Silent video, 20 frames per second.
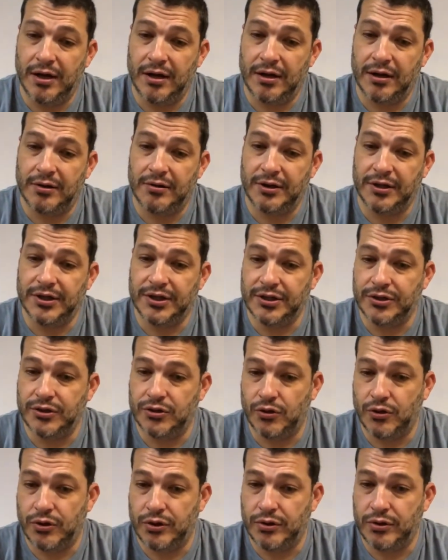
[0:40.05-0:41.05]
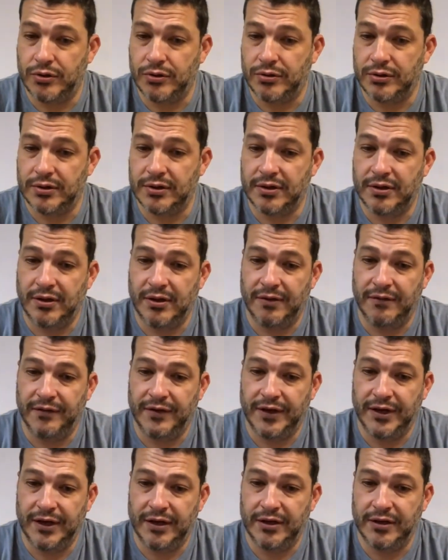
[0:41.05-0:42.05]
crunchy churros, and
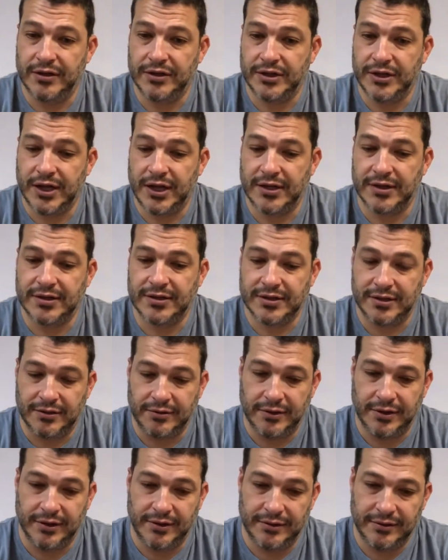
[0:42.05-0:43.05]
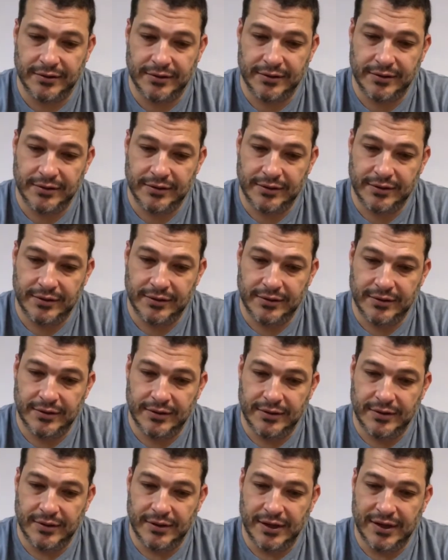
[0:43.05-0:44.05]
vanilla Chex cereal.
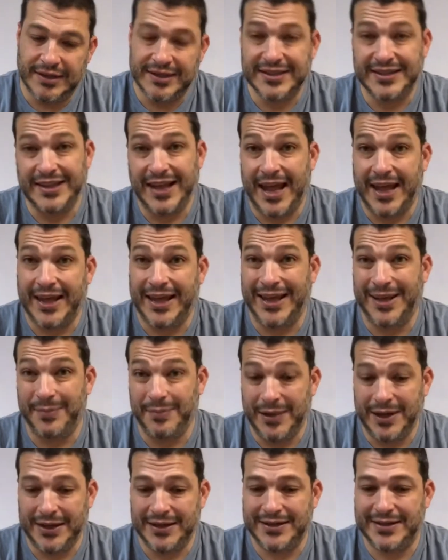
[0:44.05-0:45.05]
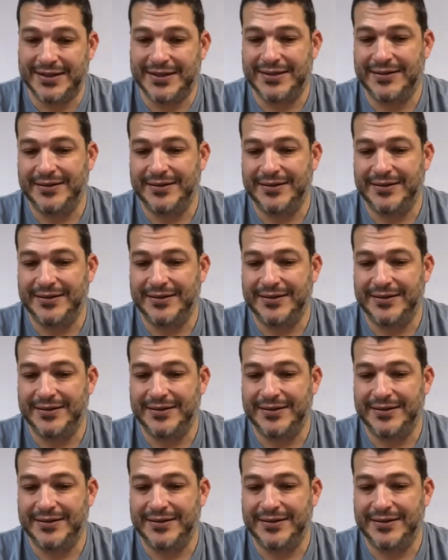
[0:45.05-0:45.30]
A snacking mix.